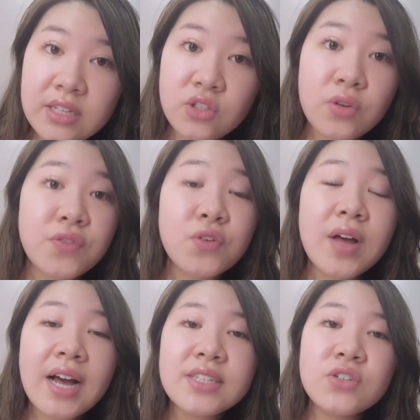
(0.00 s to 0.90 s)
So if you
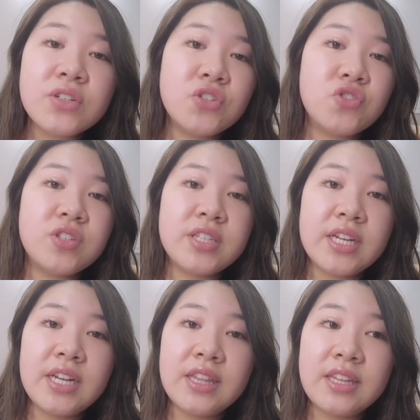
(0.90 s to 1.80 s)
guys are interested
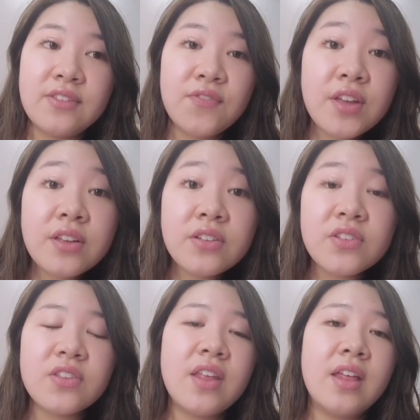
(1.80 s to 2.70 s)
in these fields,
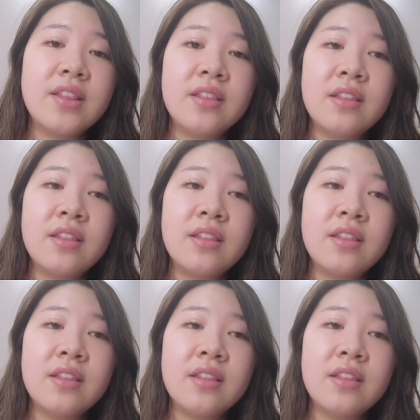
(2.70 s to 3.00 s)
then